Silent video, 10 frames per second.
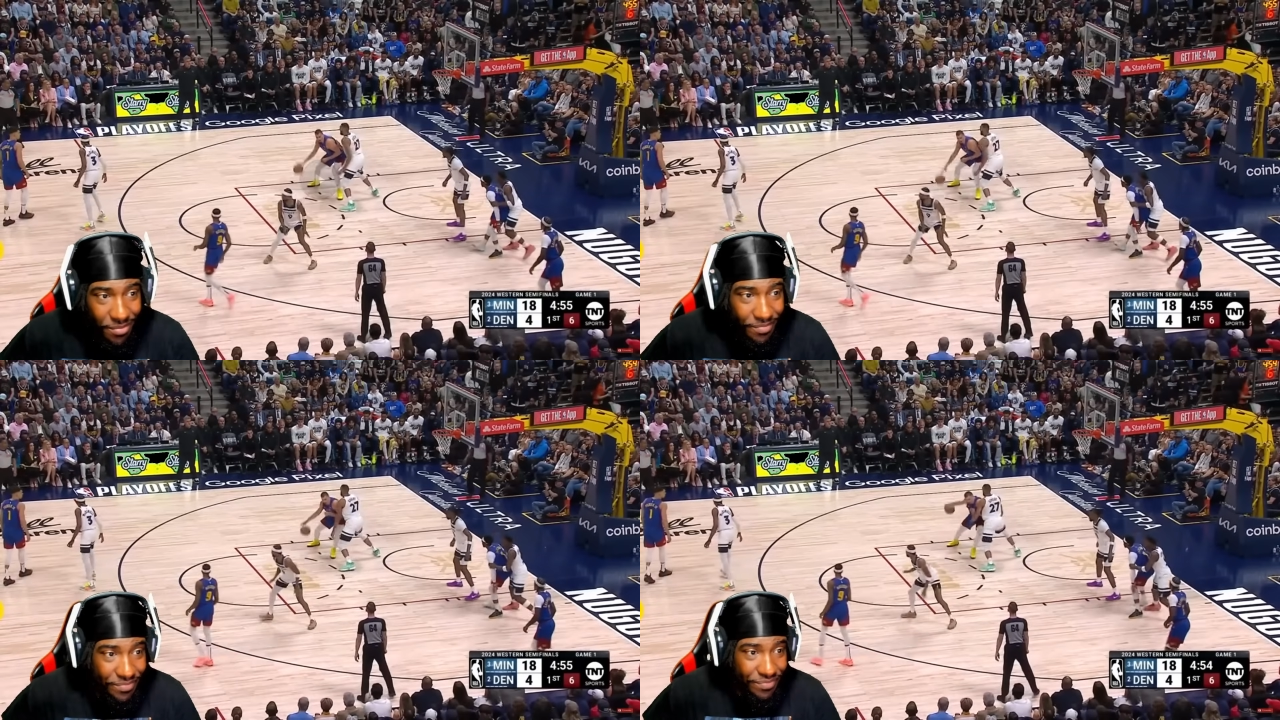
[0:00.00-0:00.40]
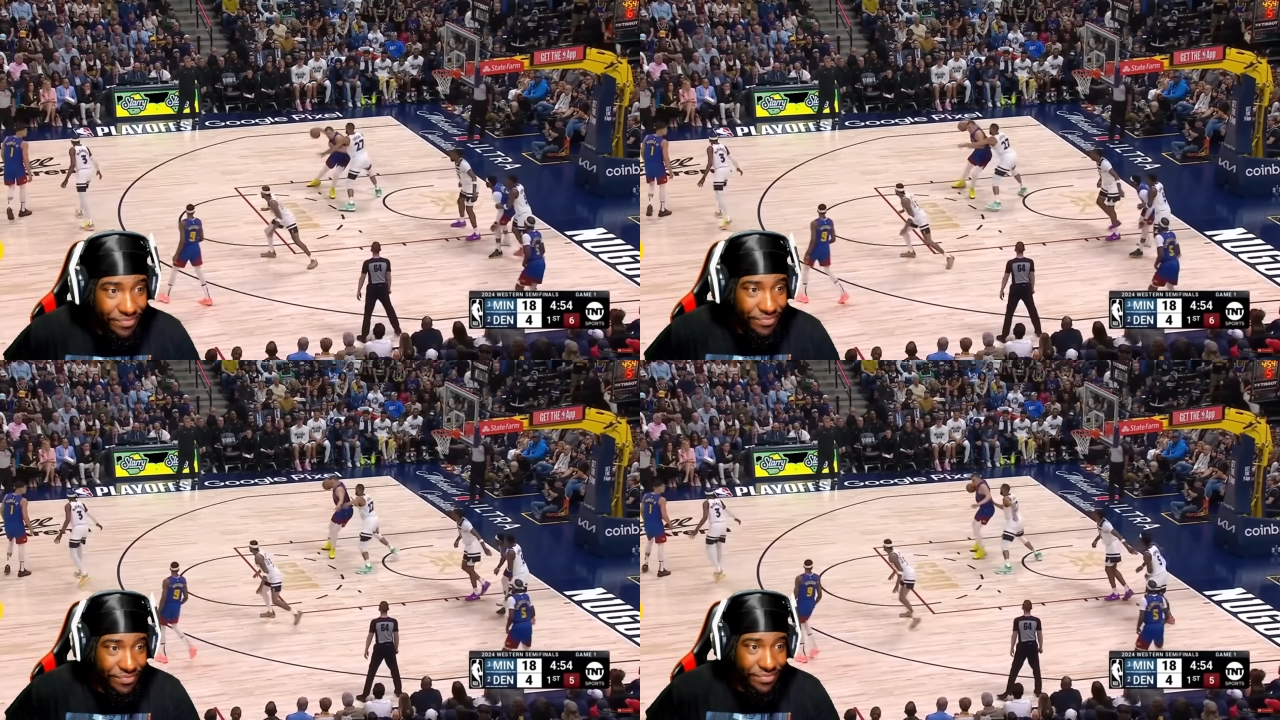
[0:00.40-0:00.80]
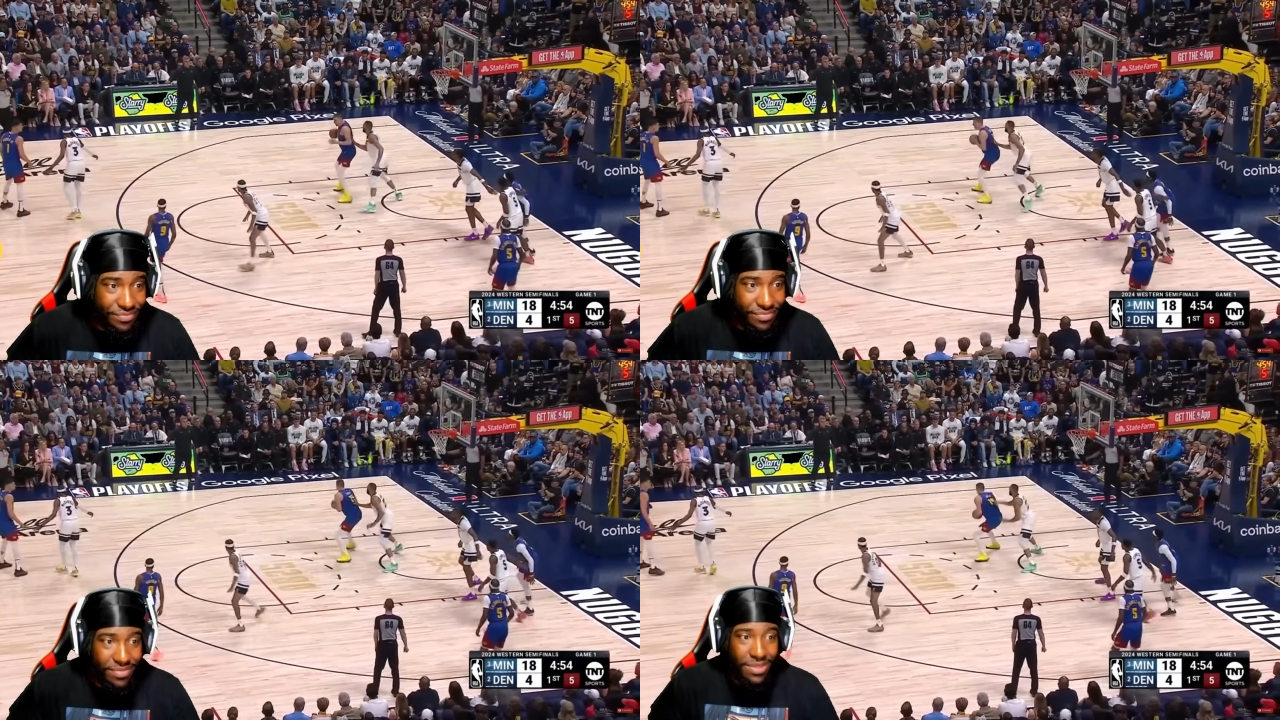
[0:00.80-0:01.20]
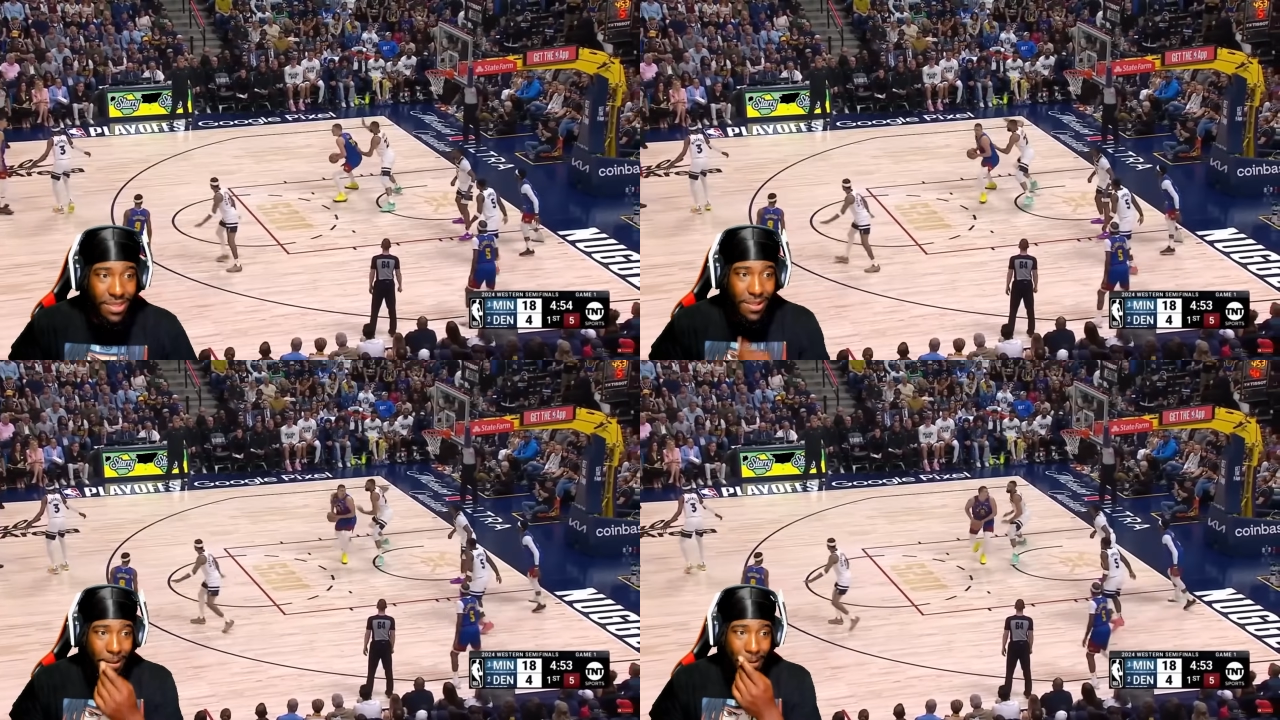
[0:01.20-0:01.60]
Denver. A couple
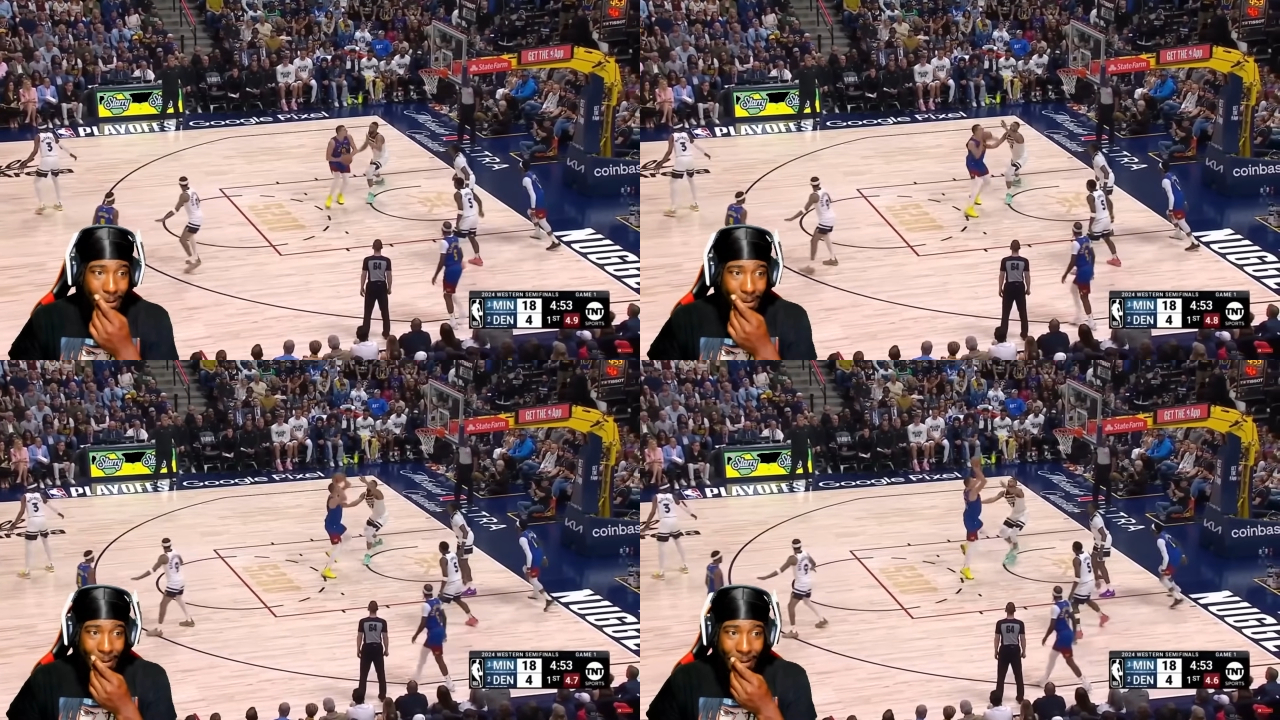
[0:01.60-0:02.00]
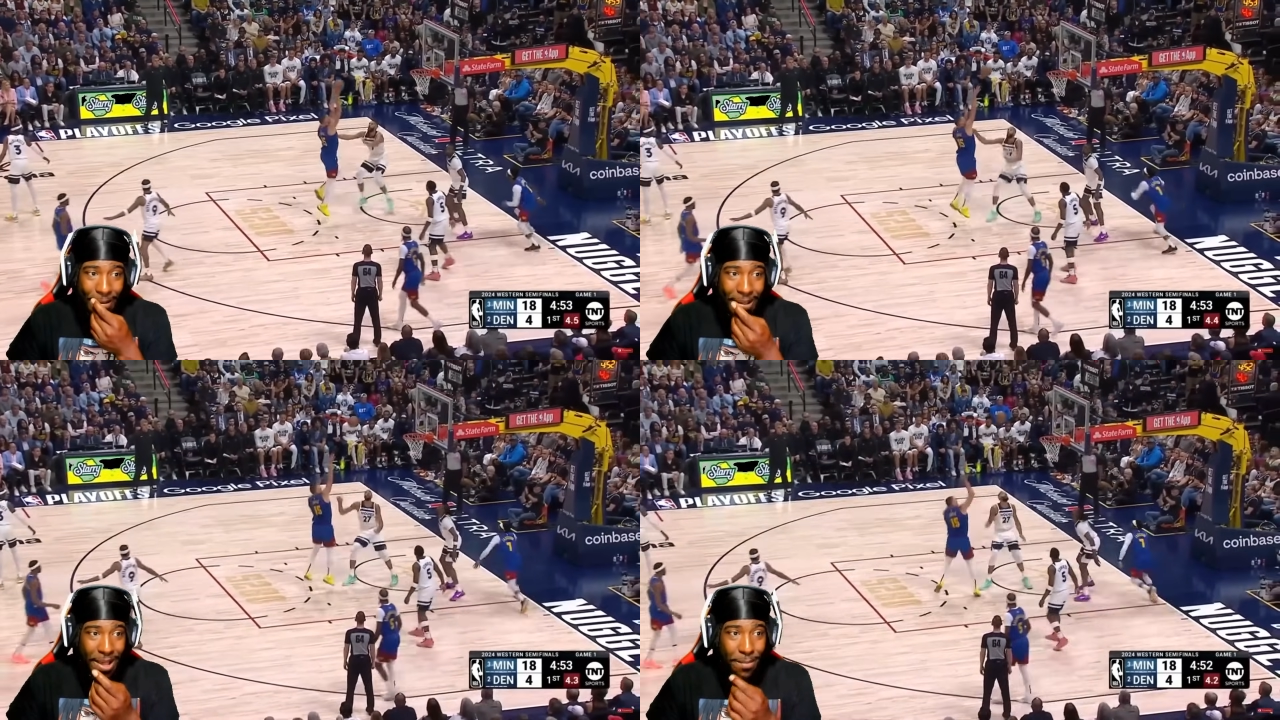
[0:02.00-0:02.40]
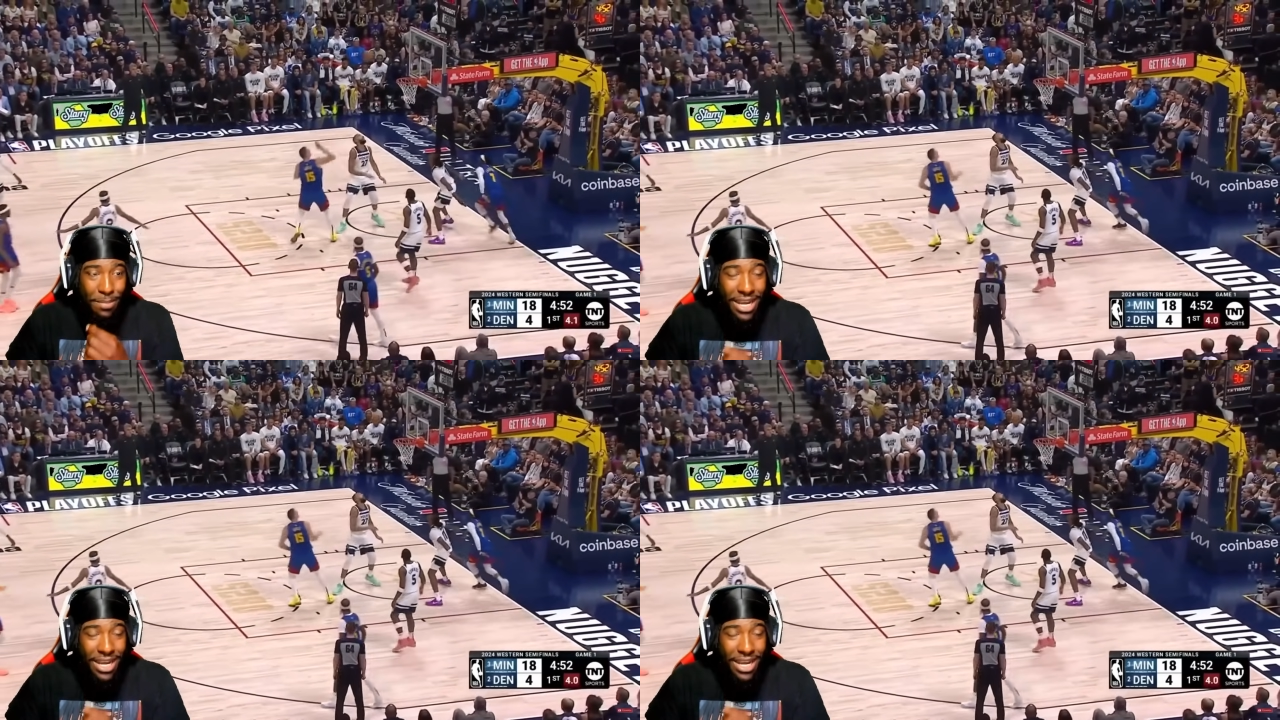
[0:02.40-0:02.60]
substitutions. I'll get those.